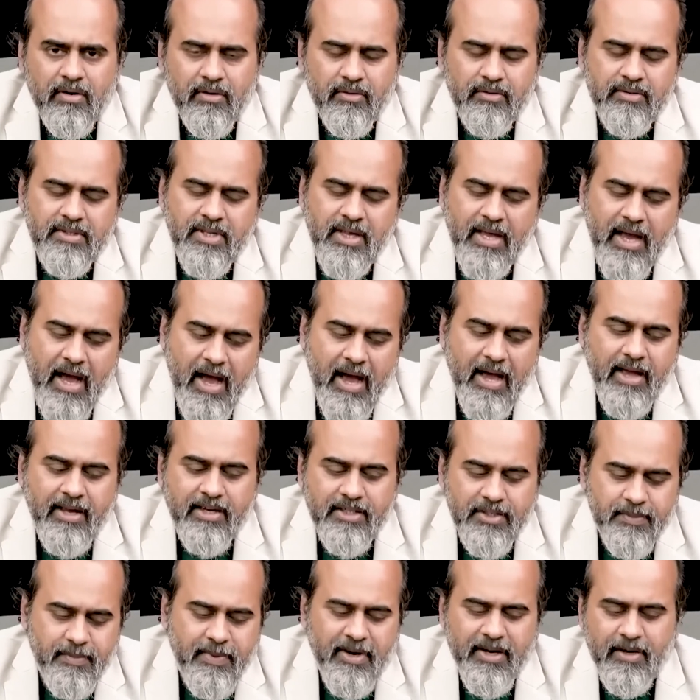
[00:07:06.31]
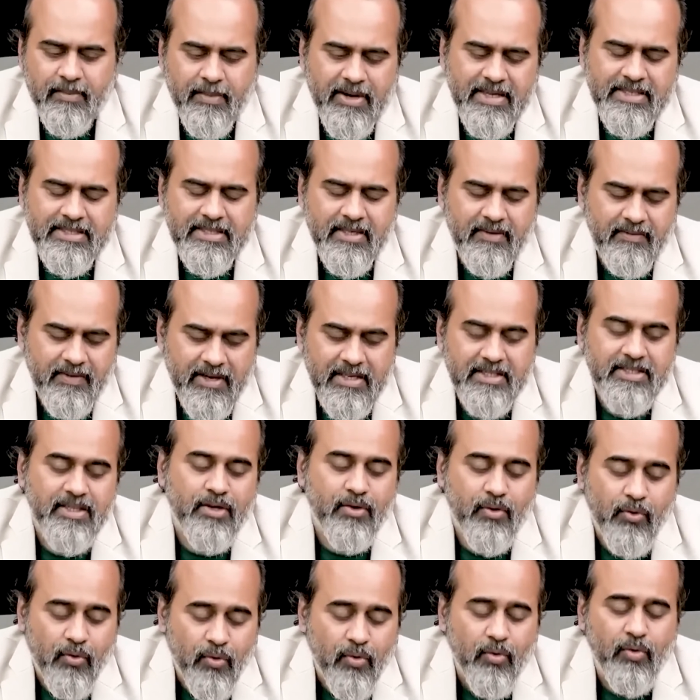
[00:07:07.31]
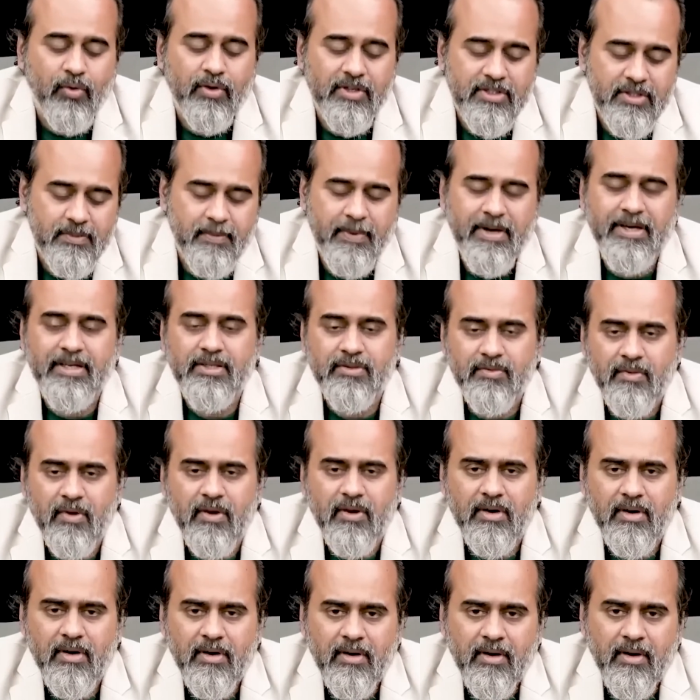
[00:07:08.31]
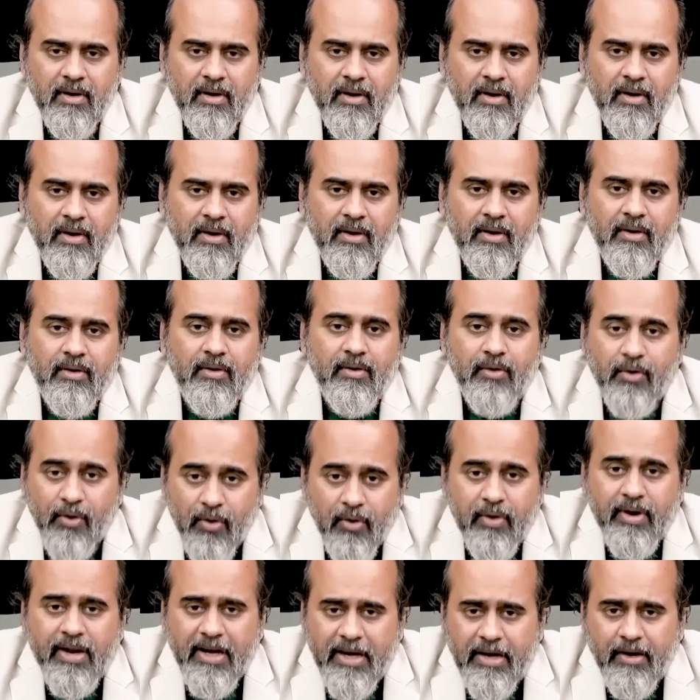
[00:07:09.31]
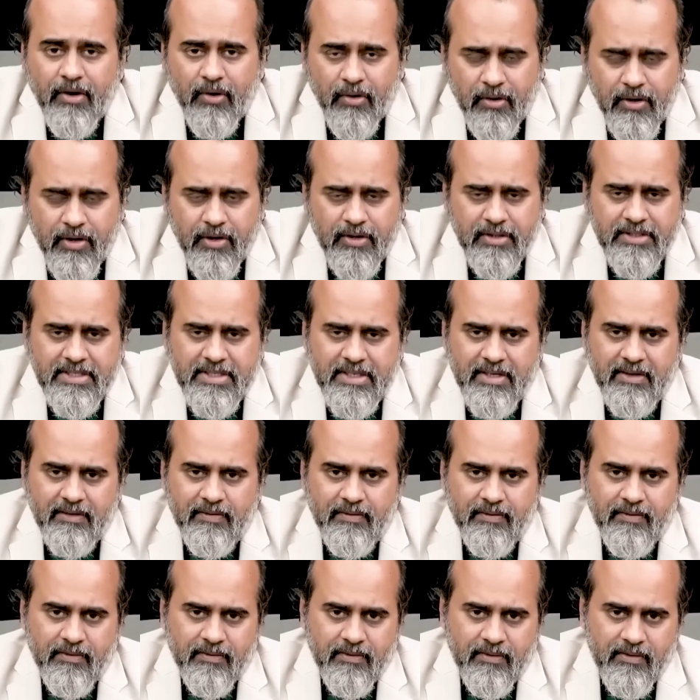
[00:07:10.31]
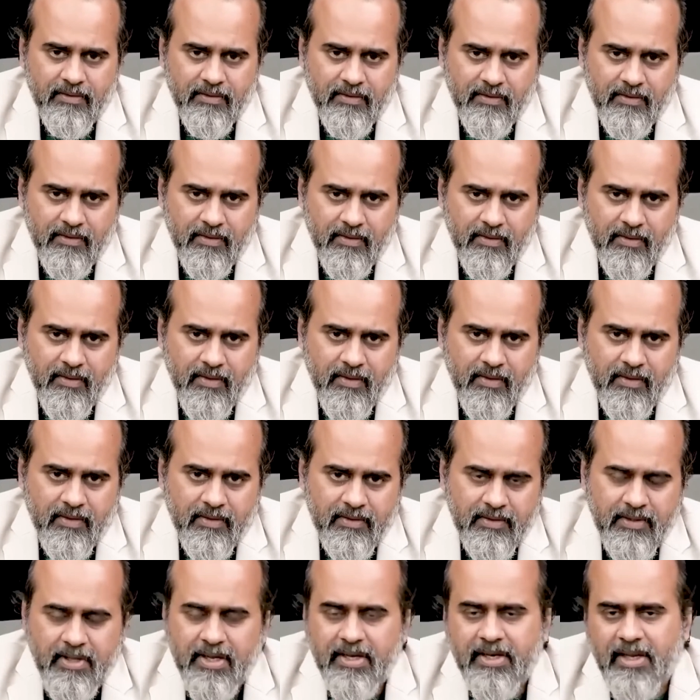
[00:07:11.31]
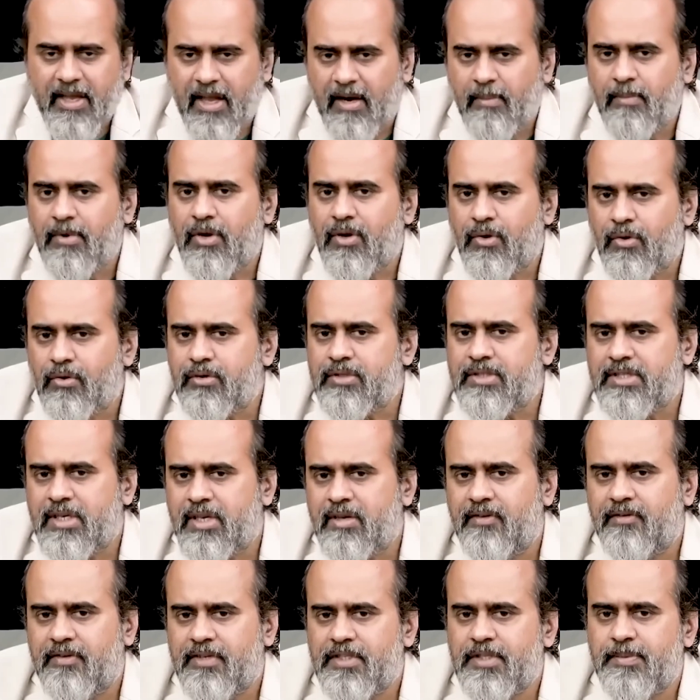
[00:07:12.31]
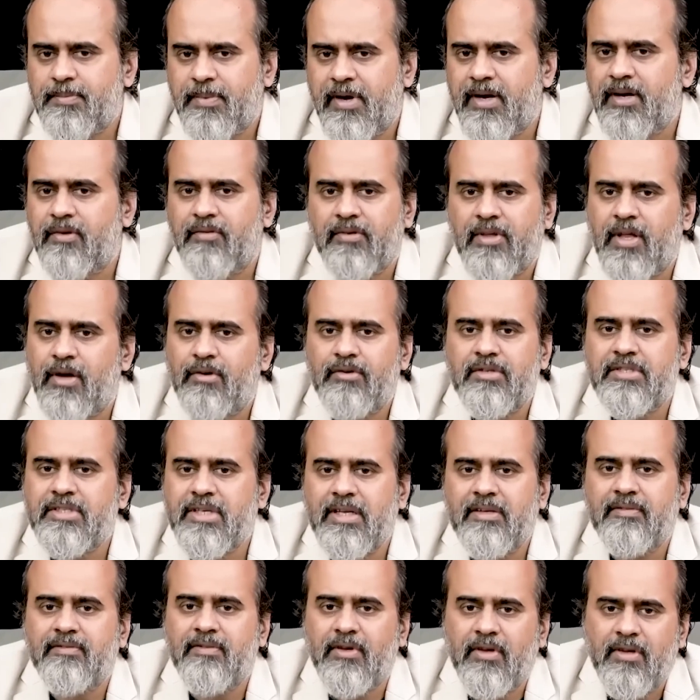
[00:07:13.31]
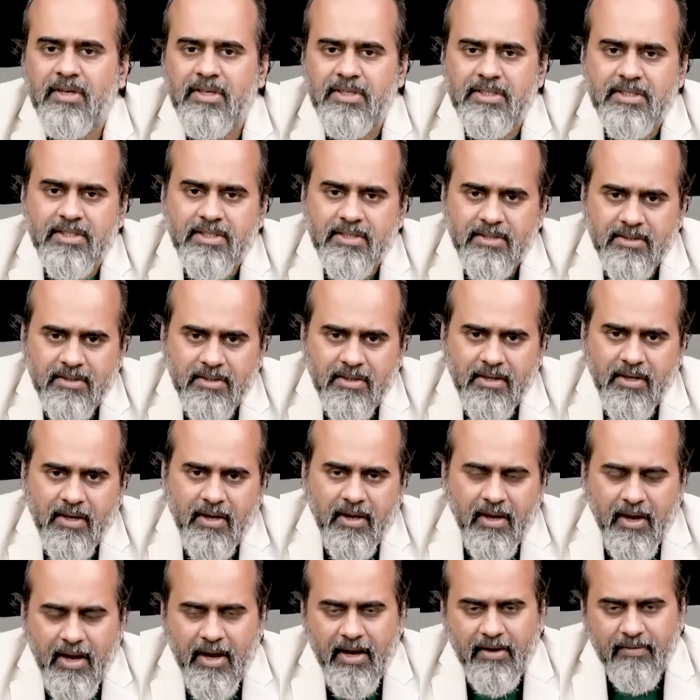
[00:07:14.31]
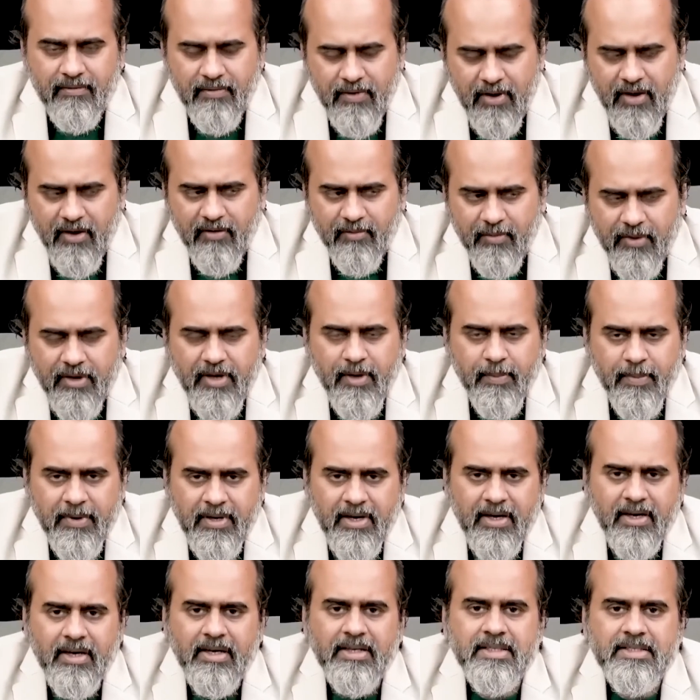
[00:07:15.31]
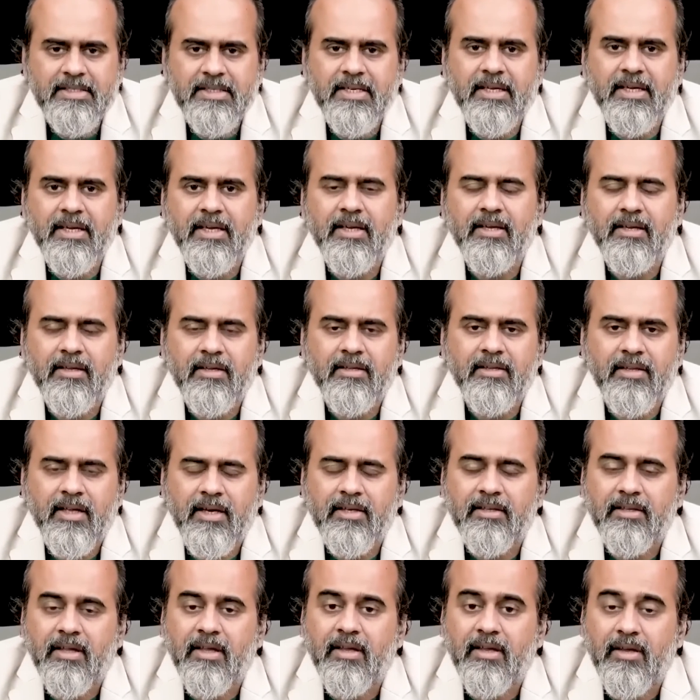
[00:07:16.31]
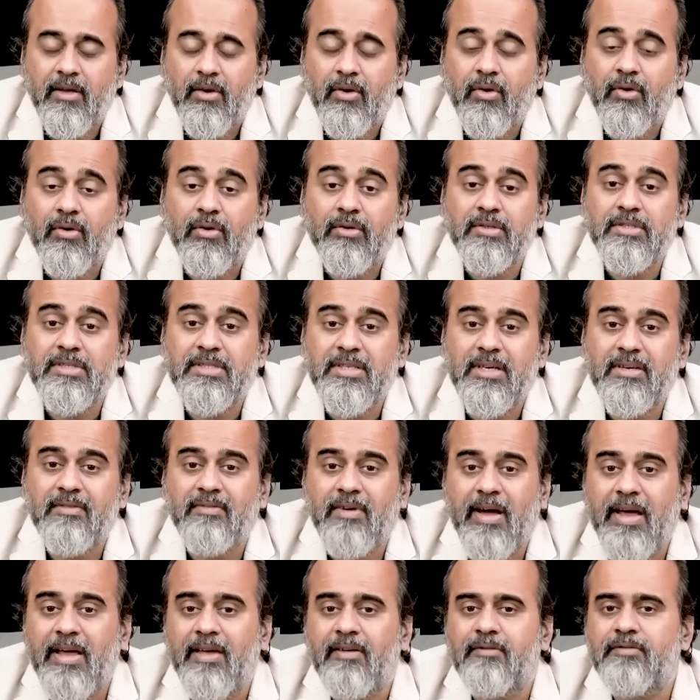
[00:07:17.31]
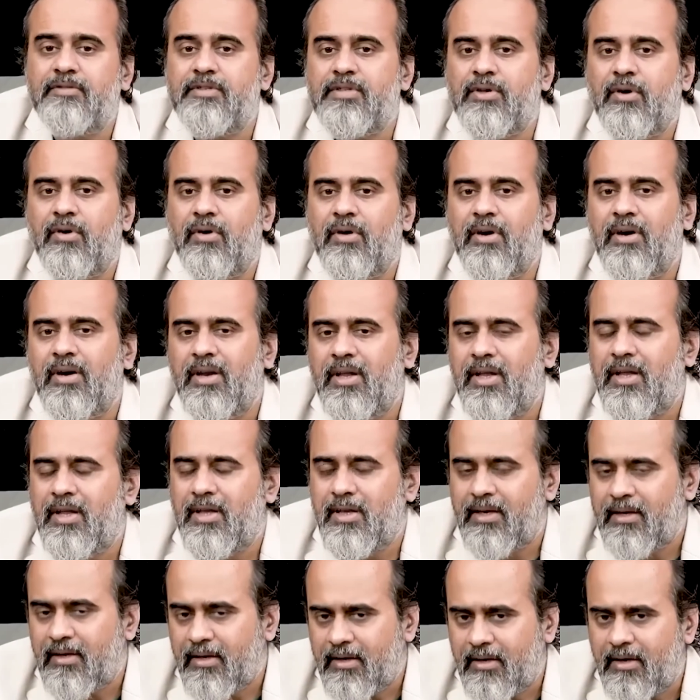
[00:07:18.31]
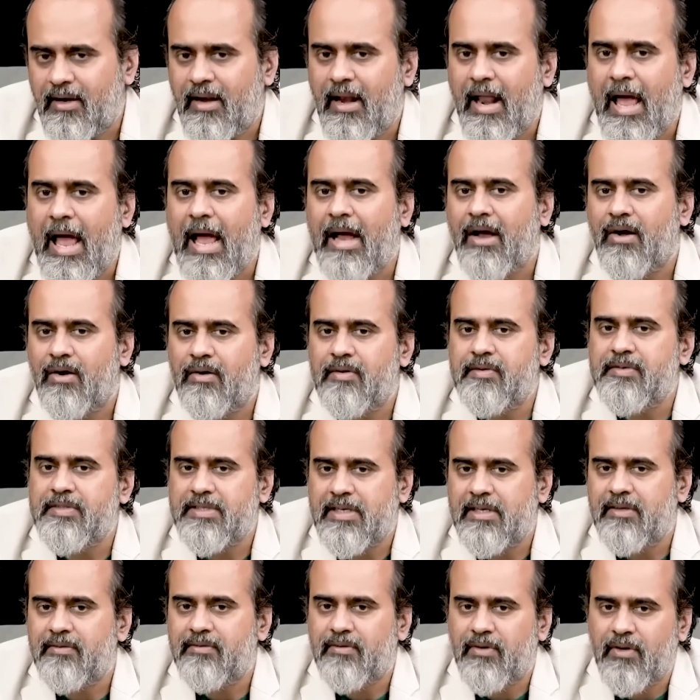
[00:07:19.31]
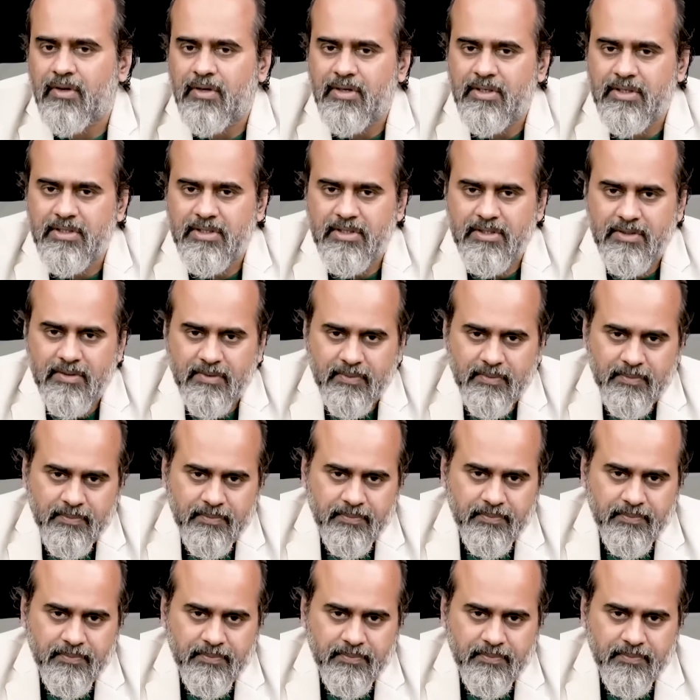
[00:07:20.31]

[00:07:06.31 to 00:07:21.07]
You say, I respect myself. I'll say, who respects what? Do you really know yourself? There can be no self-respect without self-knowledge. And we have been repeatedly saying that the ego survives only in lack of self-knowledge.